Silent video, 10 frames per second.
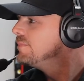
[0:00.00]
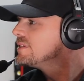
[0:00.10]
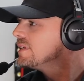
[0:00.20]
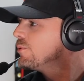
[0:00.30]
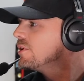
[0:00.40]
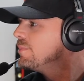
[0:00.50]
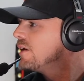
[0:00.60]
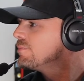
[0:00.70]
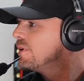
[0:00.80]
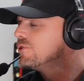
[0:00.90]
Basically word of
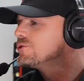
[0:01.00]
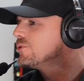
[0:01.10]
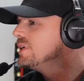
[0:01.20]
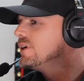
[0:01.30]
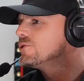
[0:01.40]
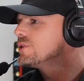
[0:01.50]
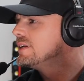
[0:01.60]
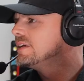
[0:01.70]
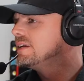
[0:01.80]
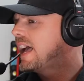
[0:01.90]
mouth. My first 3 years,
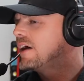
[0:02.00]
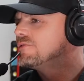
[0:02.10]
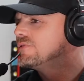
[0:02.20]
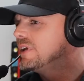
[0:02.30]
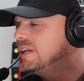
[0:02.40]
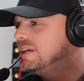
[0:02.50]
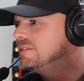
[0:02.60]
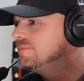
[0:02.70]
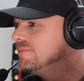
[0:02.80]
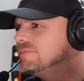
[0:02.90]
I didn't have
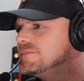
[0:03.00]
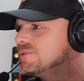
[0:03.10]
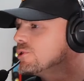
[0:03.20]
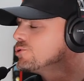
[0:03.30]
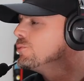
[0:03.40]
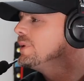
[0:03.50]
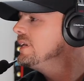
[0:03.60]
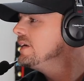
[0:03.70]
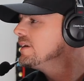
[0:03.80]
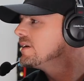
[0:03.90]
any social
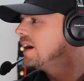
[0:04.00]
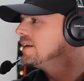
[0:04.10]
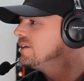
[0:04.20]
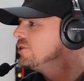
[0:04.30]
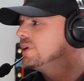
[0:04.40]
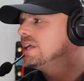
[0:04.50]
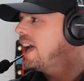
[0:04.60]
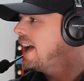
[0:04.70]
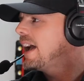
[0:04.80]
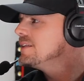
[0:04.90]
media. I didn't do any
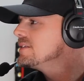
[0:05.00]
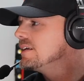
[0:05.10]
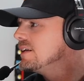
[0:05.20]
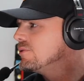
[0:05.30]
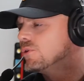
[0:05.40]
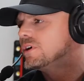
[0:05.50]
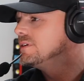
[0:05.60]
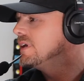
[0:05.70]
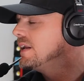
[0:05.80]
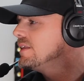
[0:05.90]
ads. I didn't
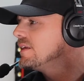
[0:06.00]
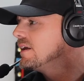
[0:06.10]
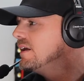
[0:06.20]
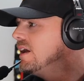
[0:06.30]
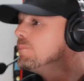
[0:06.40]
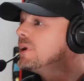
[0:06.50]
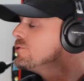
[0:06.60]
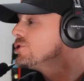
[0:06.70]
run anything, but it was